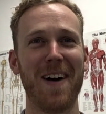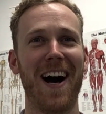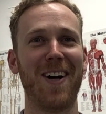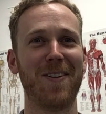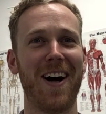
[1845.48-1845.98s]

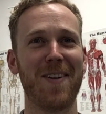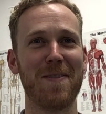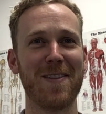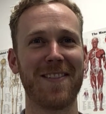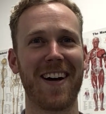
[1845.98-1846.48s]
I'll
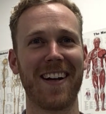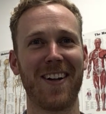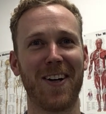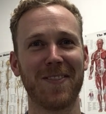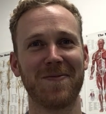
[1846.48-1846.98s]
move right
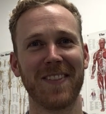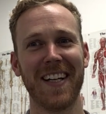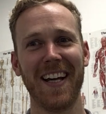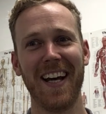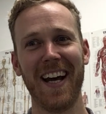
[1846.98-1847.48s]
along.
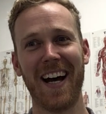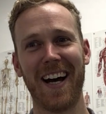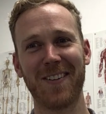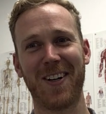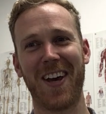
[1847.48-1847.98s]

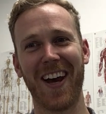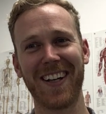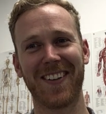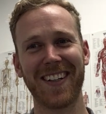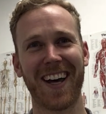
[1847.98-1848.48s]

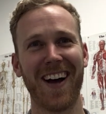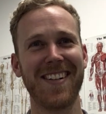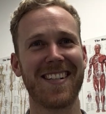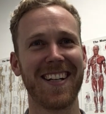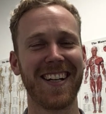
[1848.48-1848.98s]
We'll go
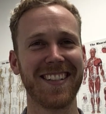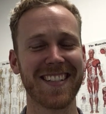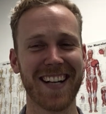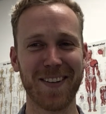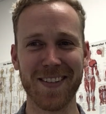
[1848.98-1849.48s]
to
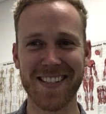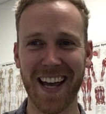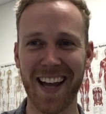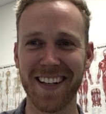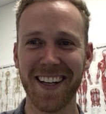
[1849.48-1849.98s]
number
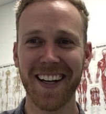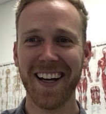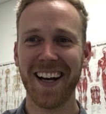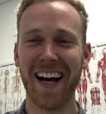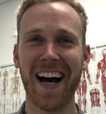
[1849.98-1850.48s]
10.
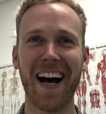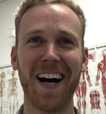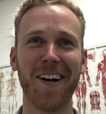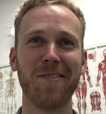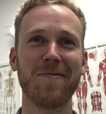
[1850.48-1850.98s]

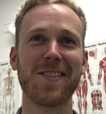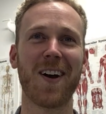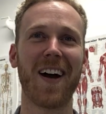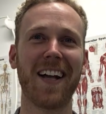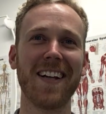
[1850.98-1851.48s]

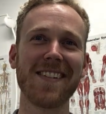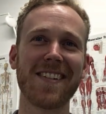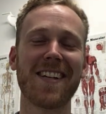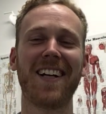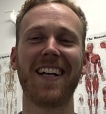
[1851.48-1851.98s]
So unless
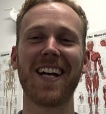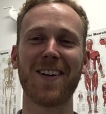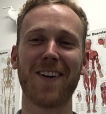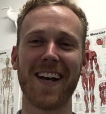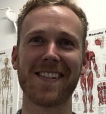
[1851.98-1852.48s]
there's a
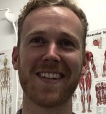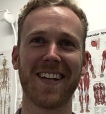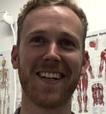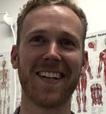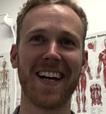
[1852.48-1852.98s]
clear
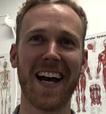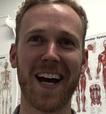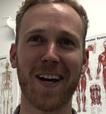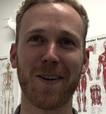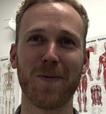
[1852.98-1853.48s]
reason,
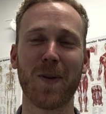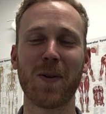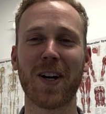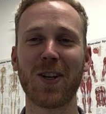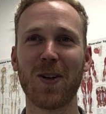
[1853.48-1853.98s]
we
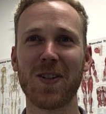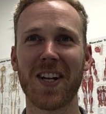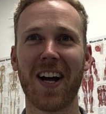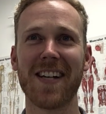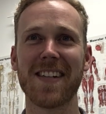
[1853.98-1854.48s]
want to
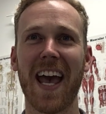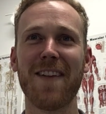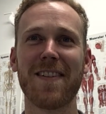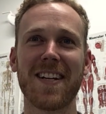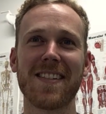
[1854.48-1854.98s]
utilize
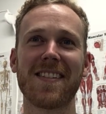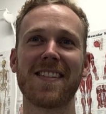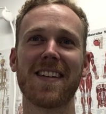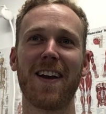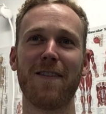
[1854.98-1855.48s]

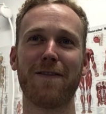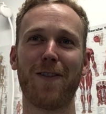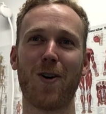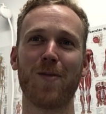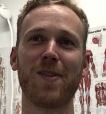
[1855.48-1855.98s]

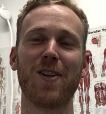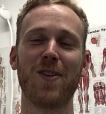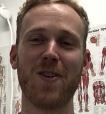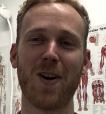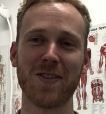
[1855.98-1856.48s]
evidence-informed,
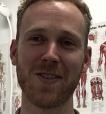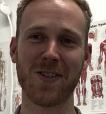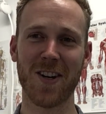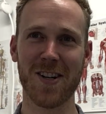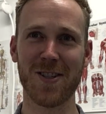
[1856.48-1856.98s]

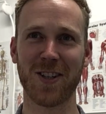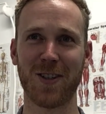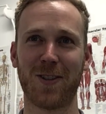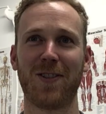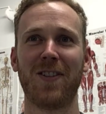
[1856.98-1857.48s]

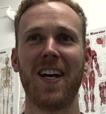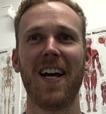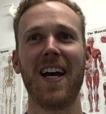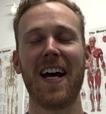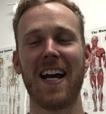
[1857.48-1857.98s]
non-surgical
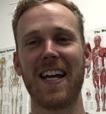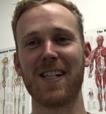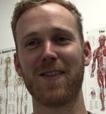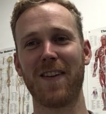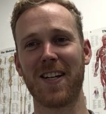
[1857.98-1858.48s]

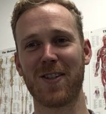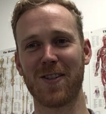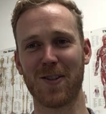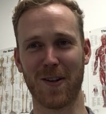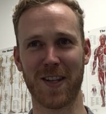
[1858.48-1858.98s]

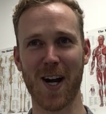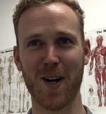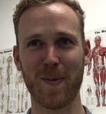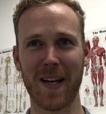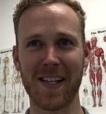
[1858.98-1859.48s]
interventions or
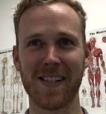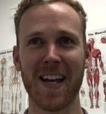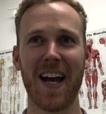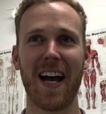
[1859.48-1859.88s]
therapies